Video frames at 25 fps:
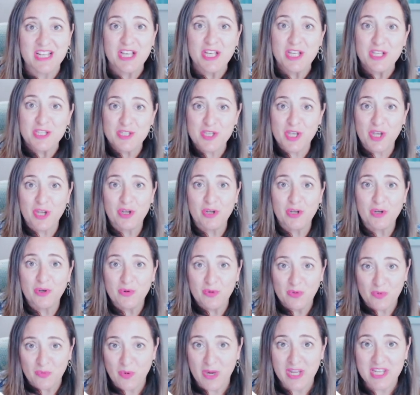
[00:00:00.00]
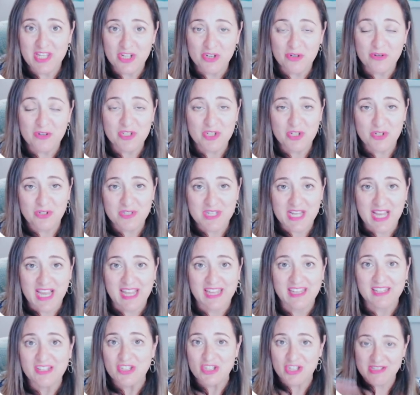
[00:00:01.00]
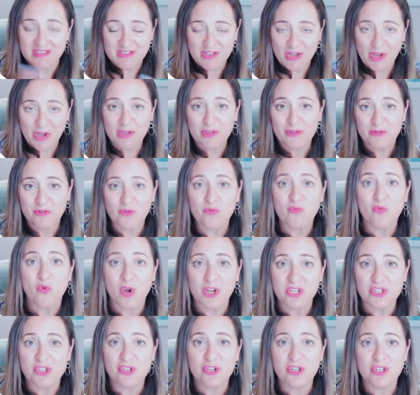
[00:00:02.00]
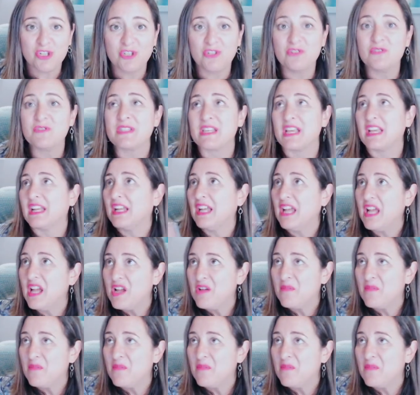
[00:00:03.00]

So when you're in your day, just go through what you're using.